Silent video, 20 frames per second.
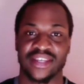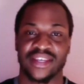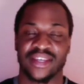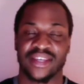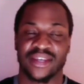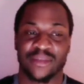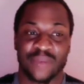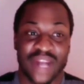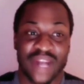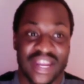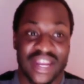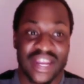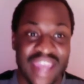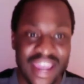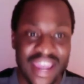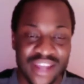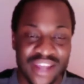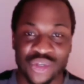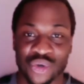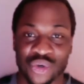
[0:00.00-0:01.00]
but I
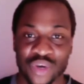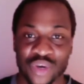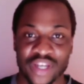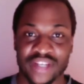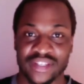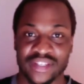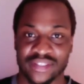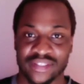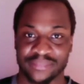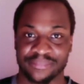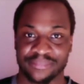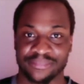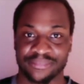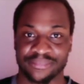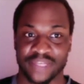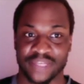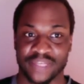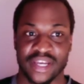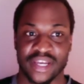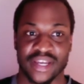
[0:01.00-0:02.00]
can't do it
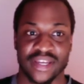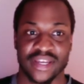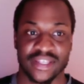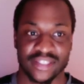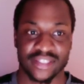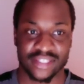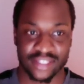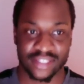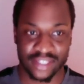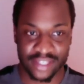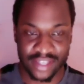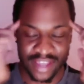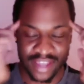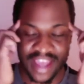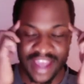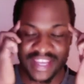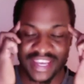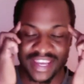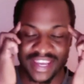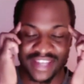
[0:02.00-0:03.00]
because
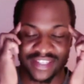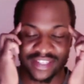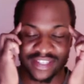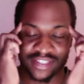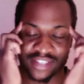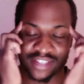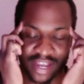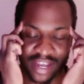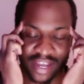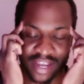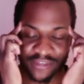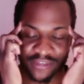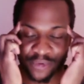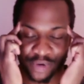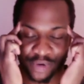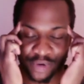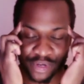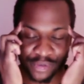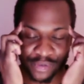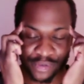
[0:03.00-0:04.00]
I can't decide
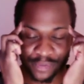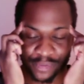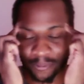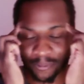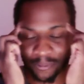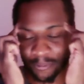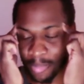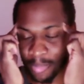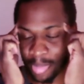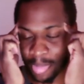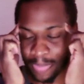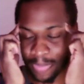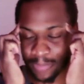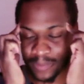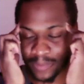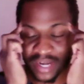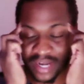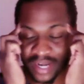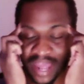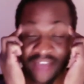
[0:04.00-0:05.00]
for you.
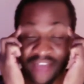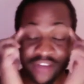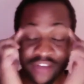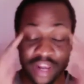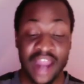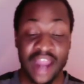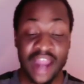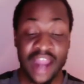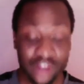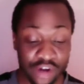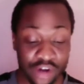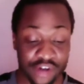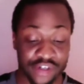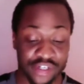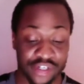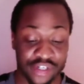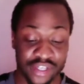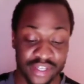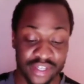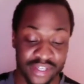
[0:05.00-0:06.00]
And I
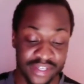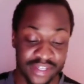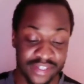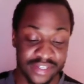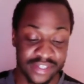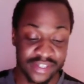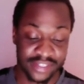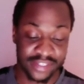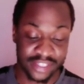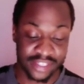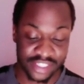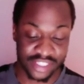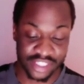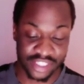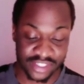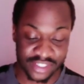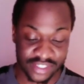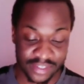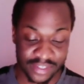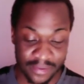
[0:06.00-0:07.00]
learned to
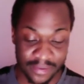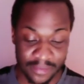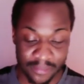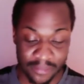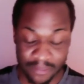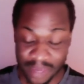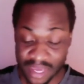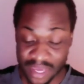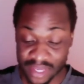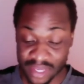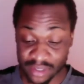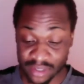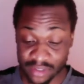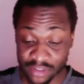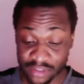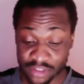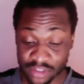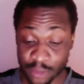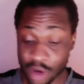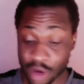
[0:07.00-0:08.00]
just make
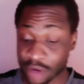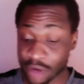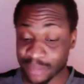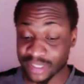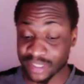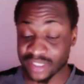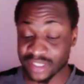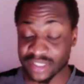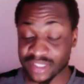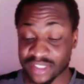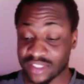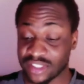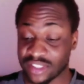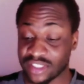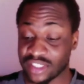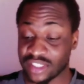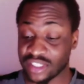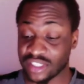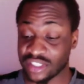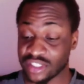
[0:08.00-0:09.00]
smart business
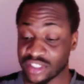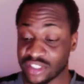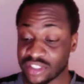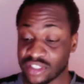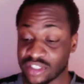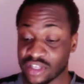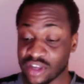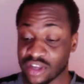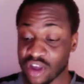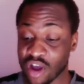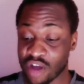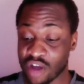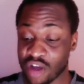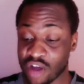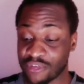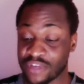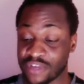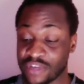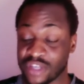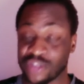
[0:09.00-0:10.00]
decisions off
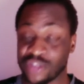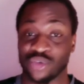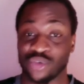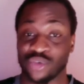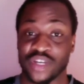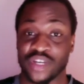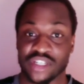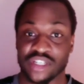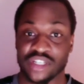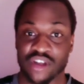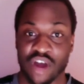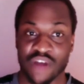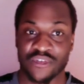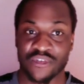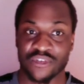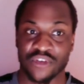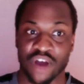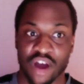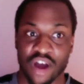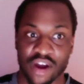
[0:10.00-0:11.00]
of intuition, off
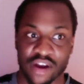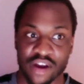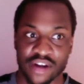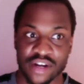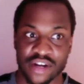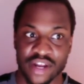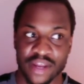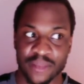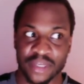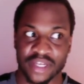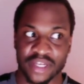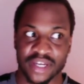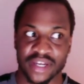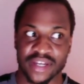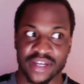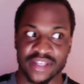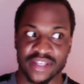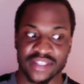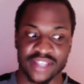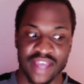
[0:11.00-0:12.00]
of heart,
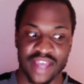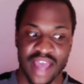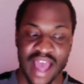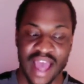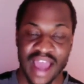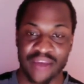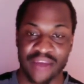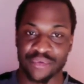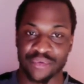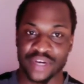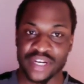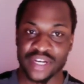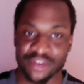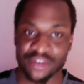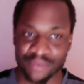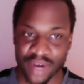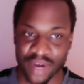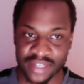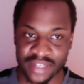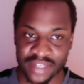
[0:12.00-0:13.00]
because I read the
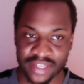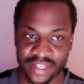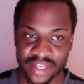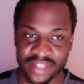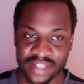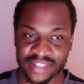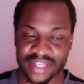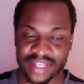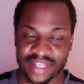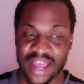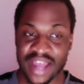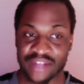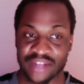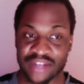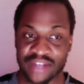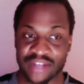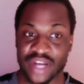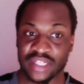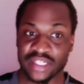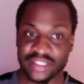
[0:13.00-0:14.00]
right things, I
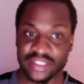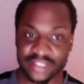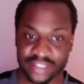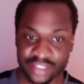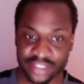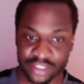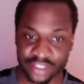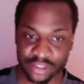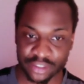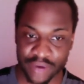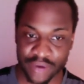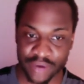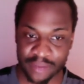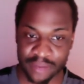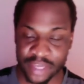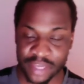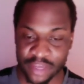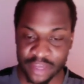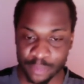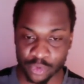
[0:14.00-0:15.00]
try to listen to the right
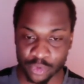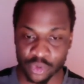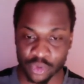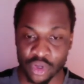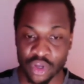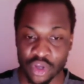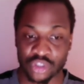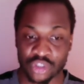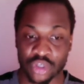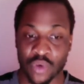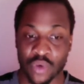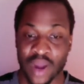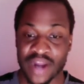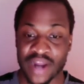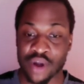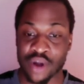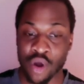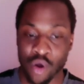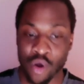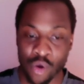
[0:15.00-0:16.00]
people, so I
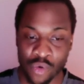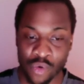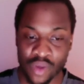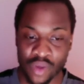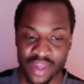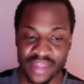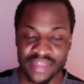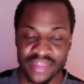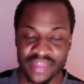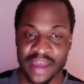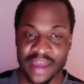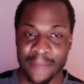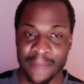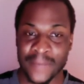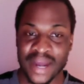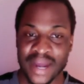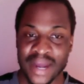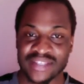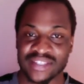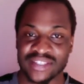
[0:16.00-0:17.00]
know that
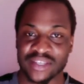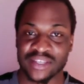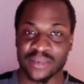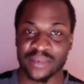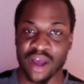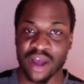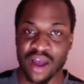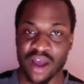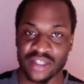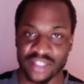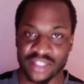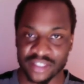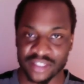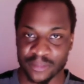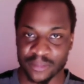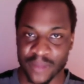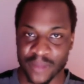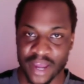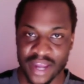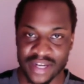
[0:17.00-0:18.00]
my subconscious
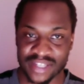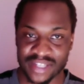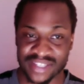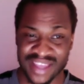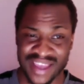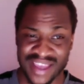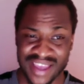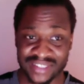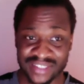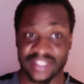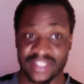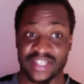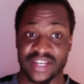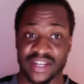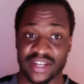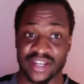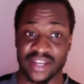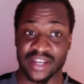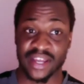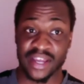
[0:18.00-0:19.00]
mind is actually
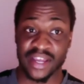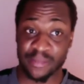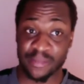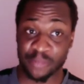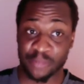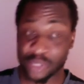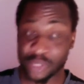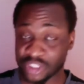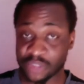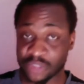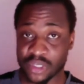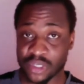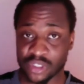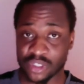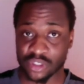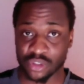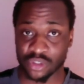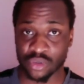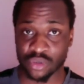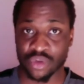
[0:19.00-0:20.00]
going to push me to
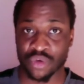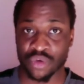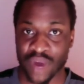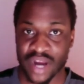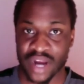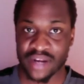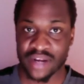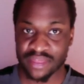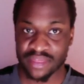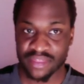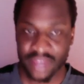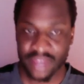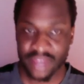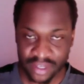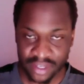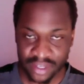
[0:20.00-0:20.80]
do the right thing.